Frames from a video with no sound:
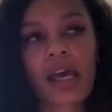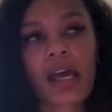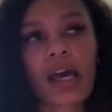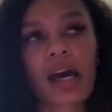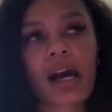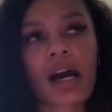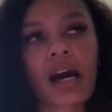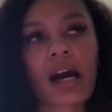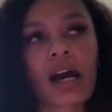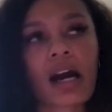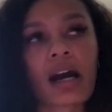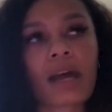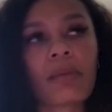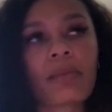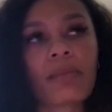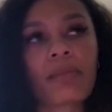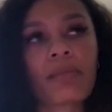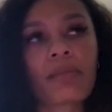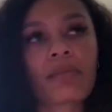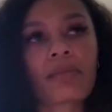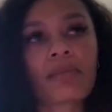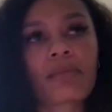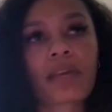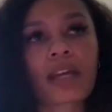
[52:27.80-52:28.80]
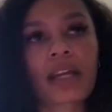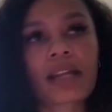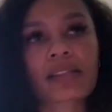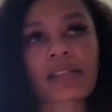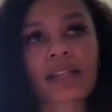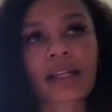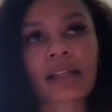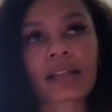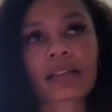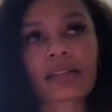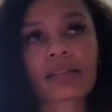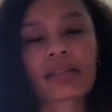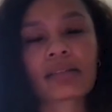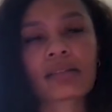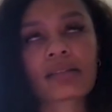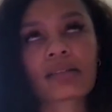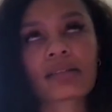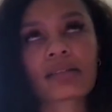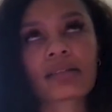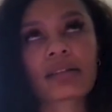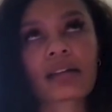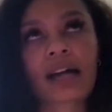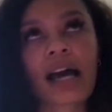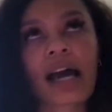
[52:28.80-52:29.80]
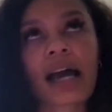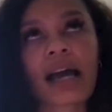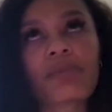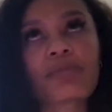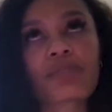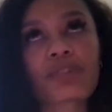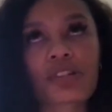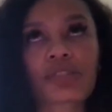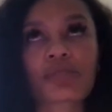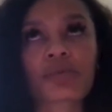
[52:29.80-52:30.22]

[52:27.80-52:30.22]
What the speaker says: And it's like, I'm just